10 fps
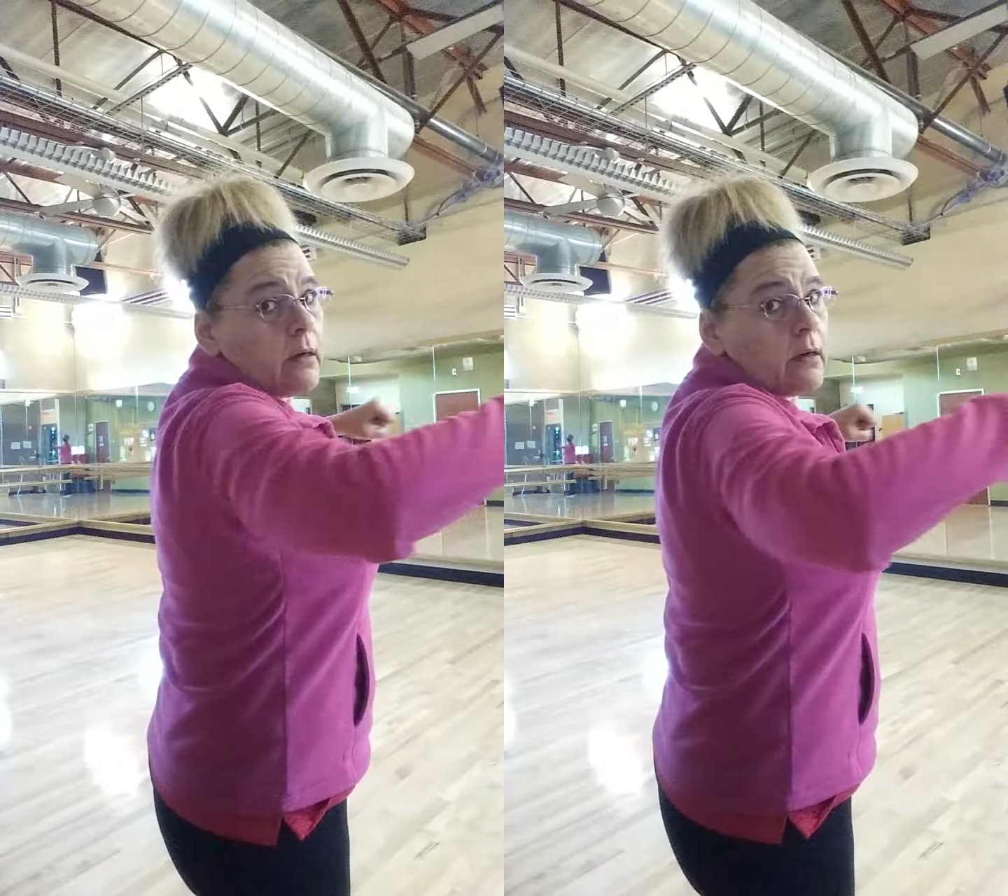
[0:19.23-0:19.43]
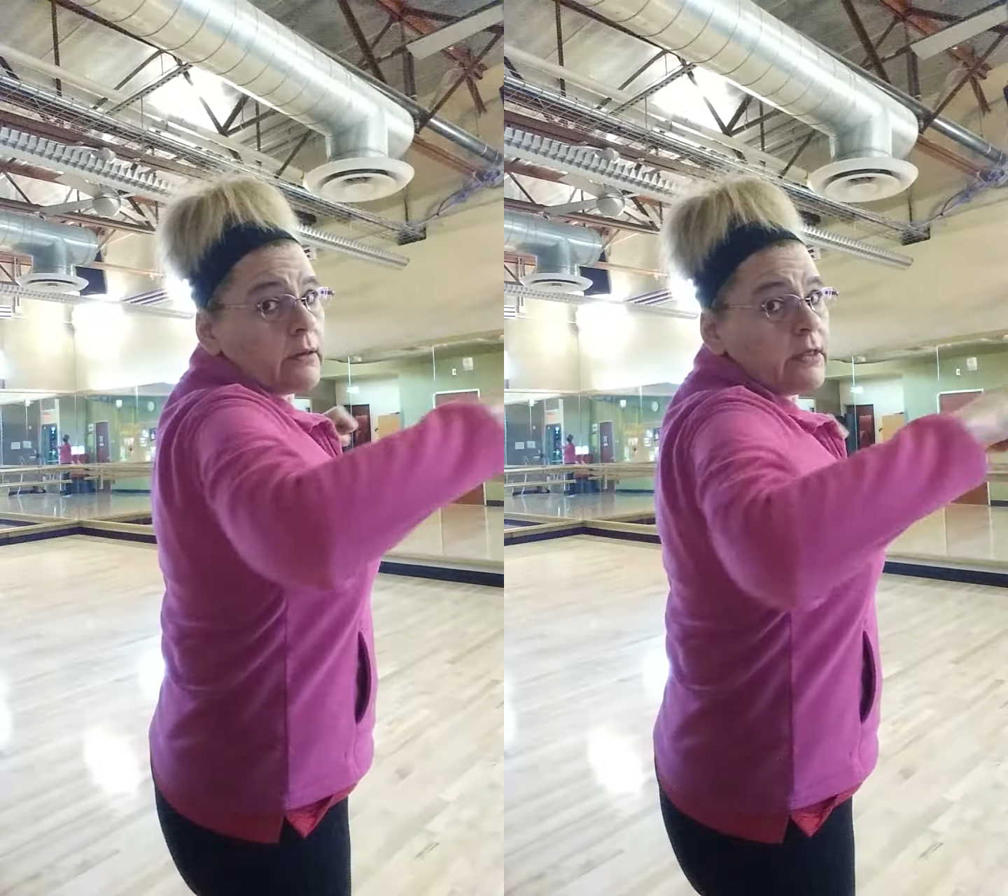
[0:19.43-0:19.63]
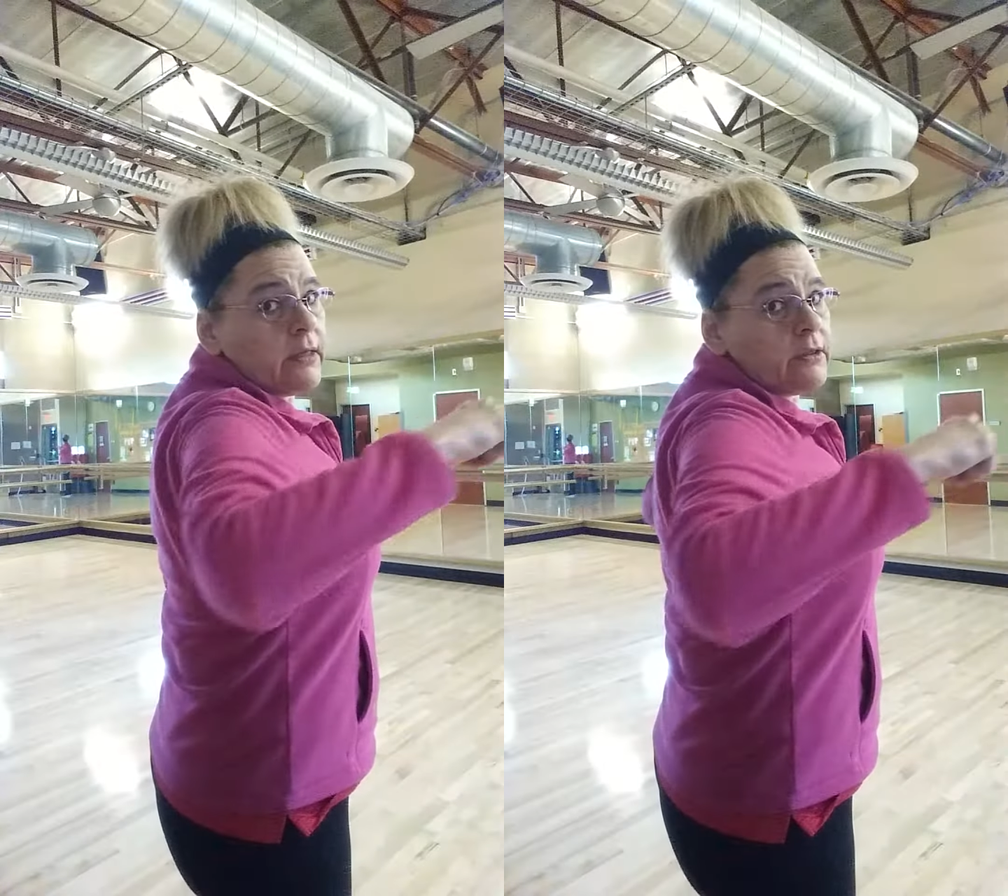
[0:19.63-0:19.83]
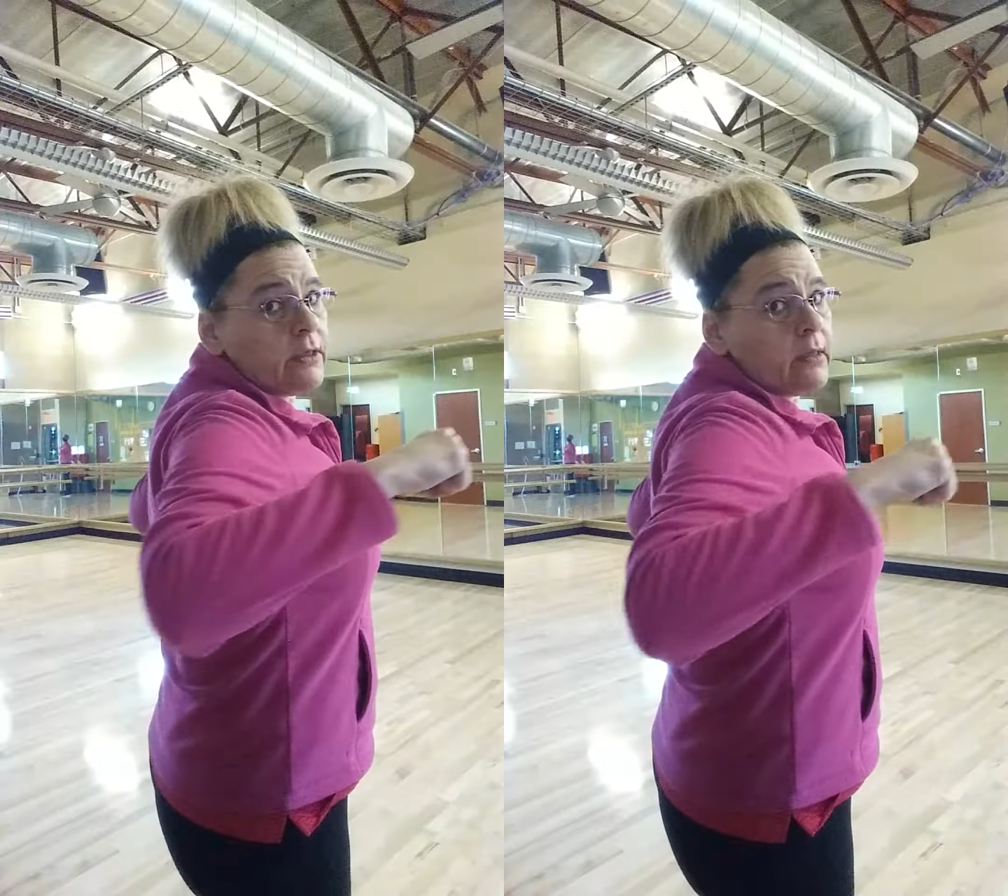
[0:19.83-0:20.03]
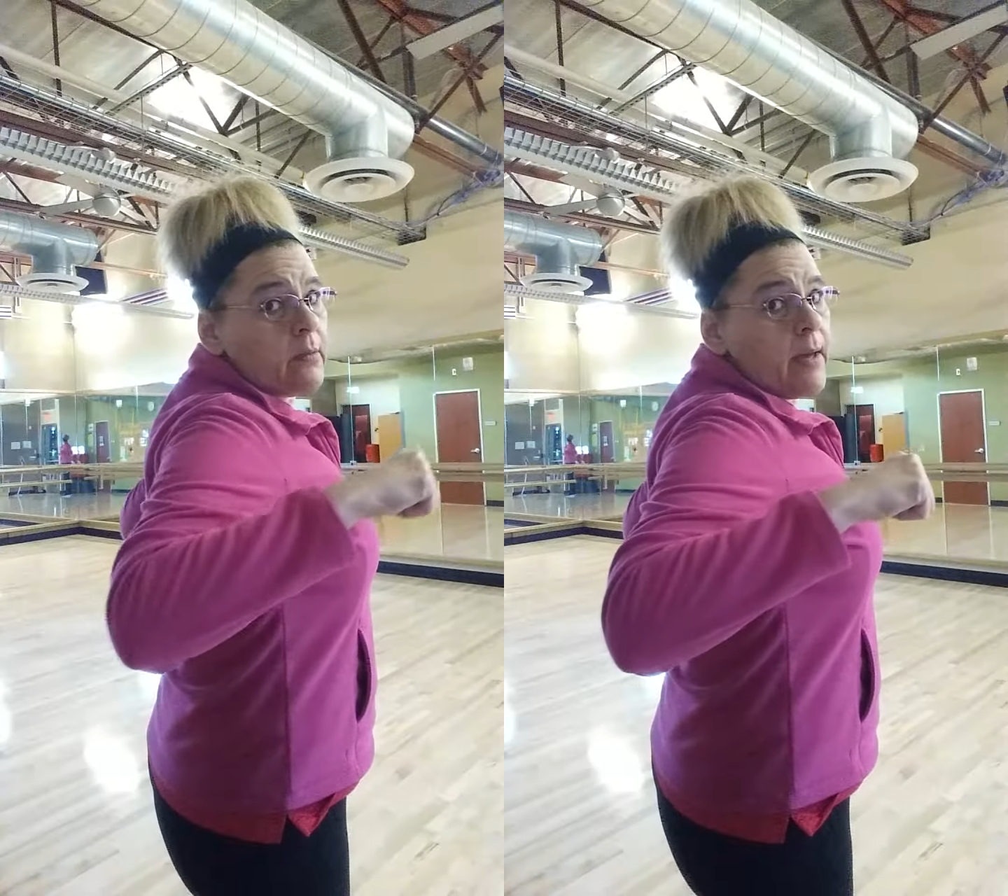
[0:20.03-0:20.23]
are
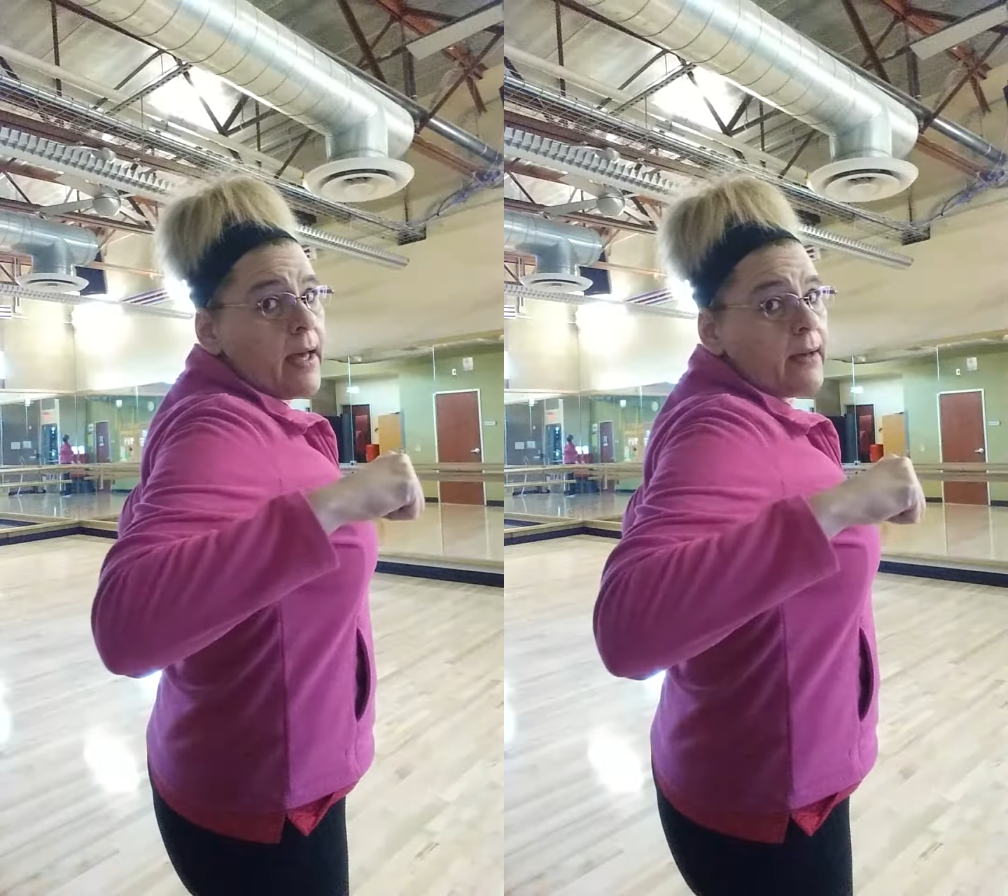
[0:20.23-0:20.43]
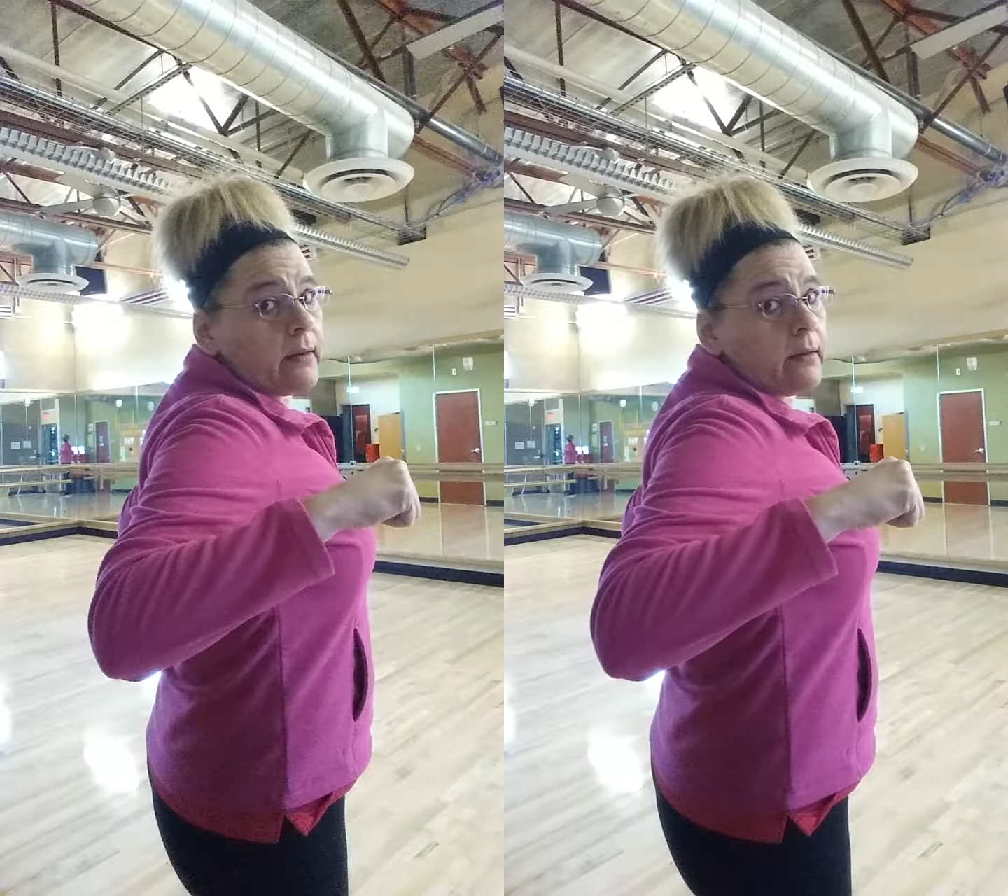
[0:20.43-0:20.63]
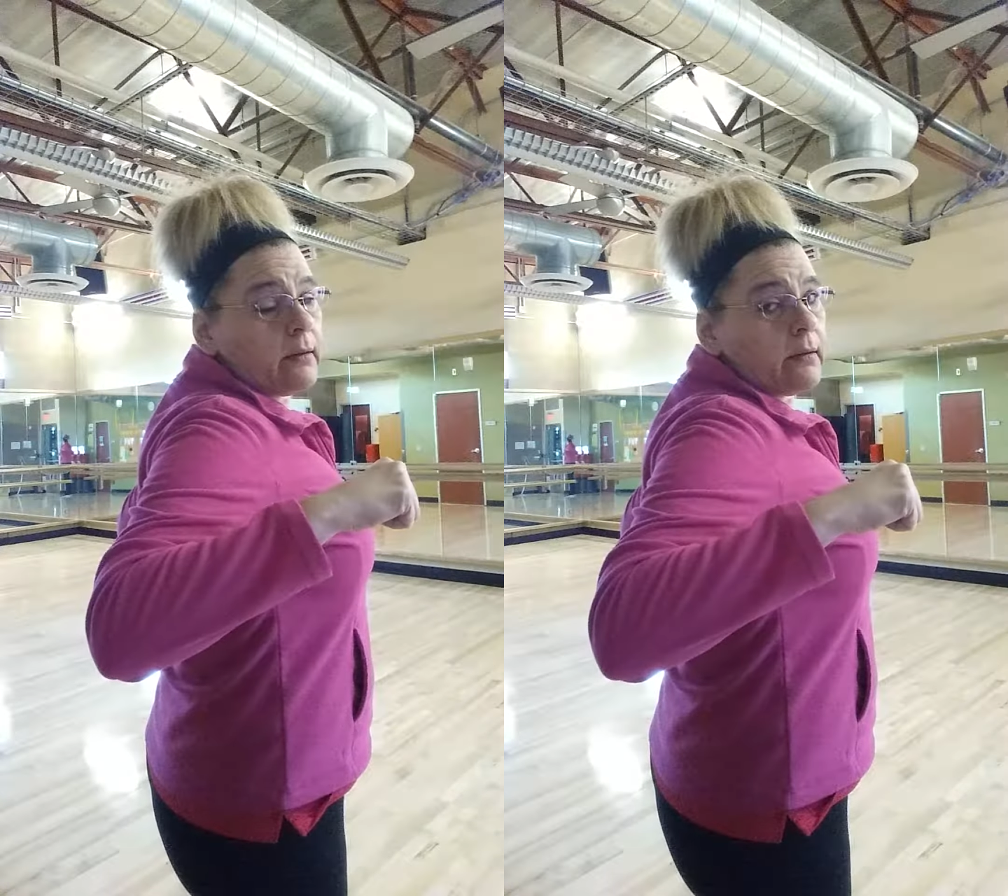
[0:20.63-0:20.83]
touching in the back.